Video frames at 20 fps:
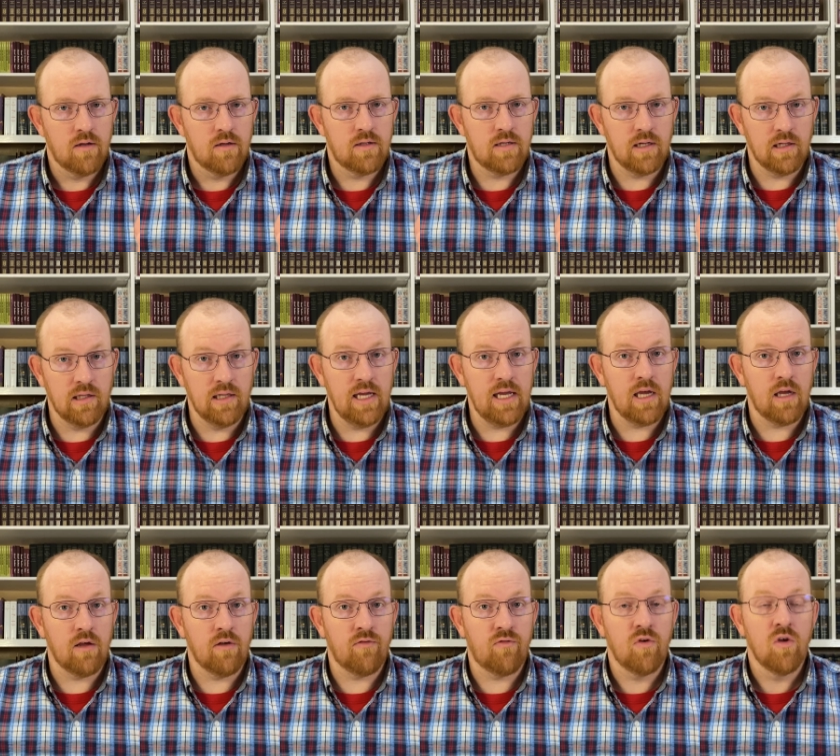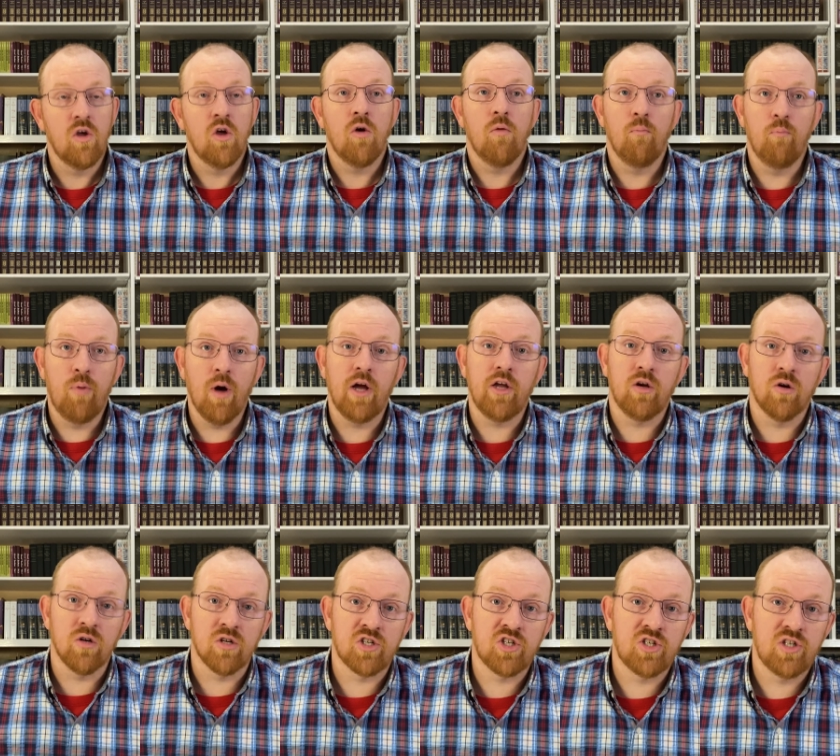to live but
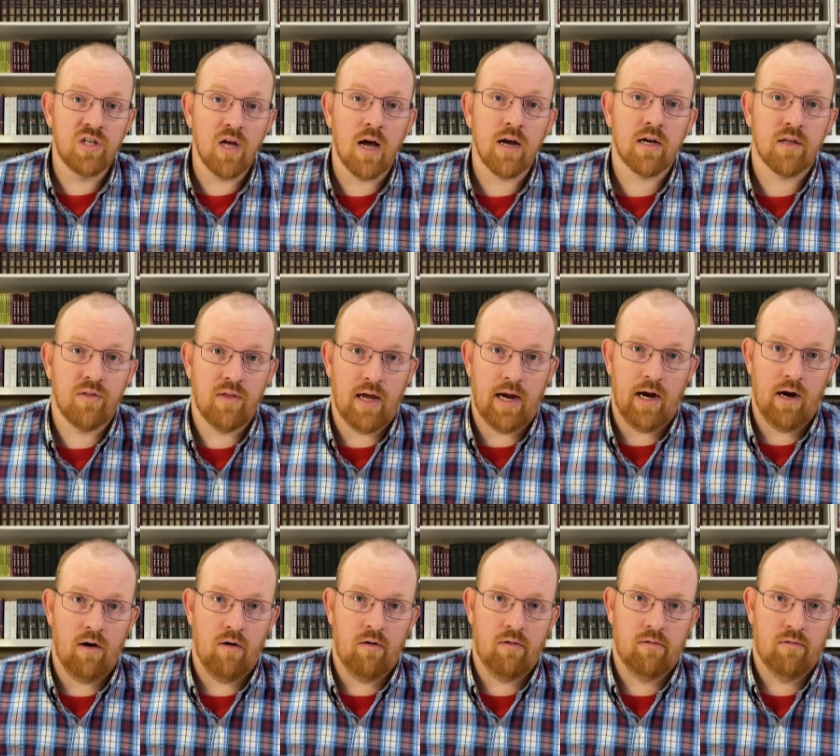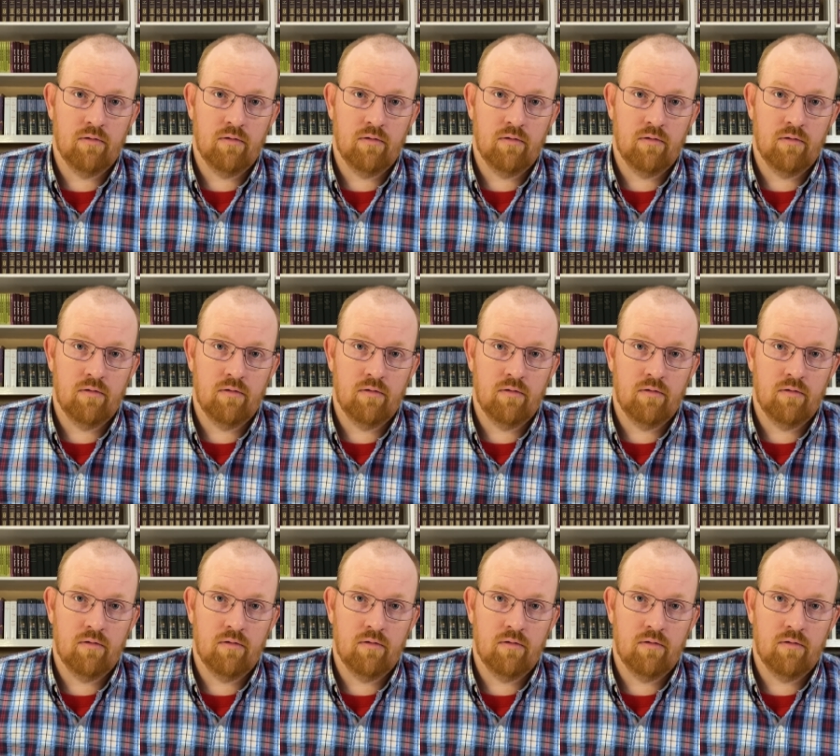you're stuck there